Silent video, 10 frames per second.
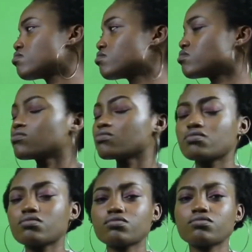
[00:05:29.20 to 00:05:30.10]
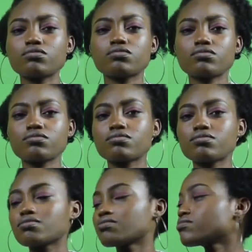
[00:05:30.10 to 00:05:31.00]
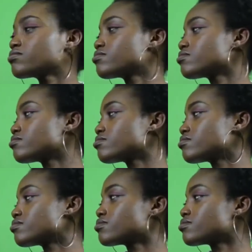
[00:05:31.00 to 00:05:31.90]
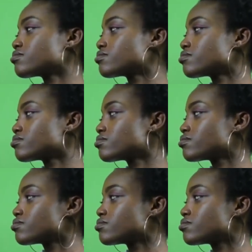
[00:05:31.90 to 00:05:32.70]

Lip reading: The person shown says nothing.